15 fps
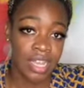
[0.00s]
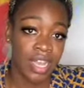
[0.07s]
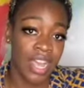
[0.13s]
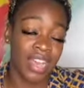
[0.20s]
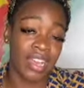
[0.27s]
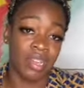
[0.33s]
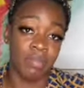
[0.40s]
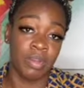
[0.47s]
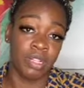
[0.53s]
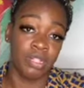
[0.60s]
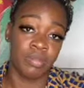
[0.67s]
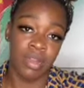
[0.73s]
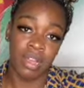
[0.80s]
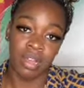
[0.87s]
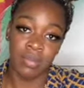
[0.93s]
I got a picture of
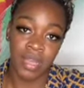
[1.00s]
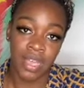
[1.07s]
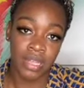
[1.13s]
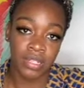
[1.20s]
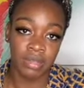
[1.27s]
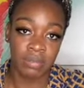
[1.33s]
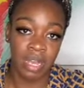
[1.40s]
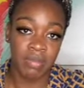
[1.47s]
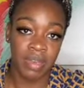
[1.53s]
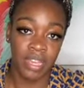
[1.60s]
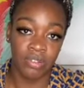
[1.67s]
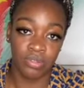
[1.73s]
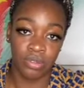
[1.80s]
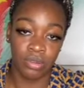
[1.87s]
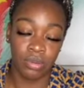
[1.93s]
Malcolm X on my
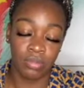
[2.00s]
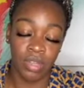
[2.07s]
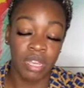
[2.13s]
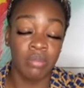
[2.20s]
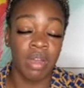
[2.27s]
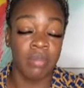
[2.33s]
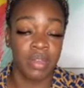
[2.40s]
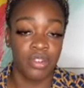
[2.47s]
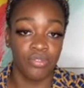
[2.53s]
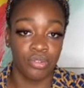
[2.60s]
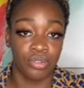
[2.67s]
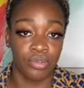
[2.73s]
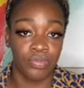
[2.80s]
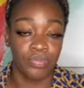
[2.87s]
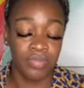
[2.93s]
bedroom, in my
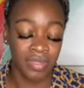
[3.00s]
bedroom.